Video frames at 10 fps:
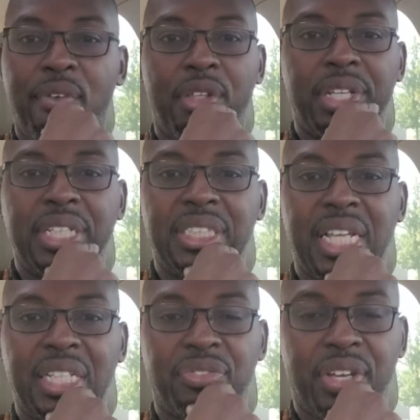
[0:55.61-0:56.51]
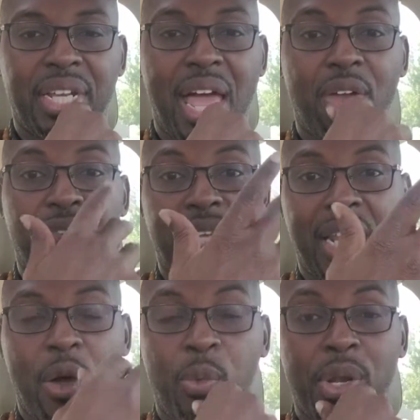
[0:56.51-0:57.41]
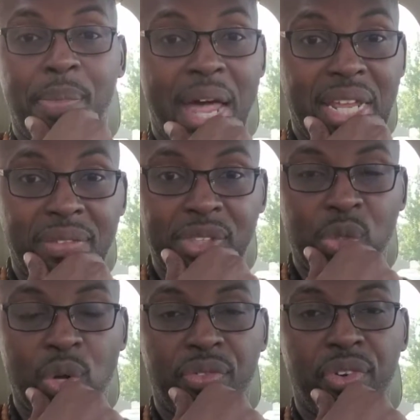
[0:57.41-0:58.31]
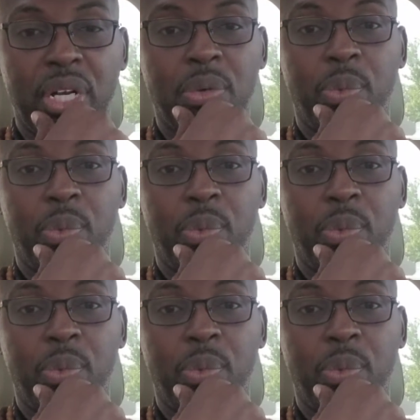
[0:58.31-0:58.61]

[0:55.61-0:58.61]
all of these things figured out where to buy the inventory from,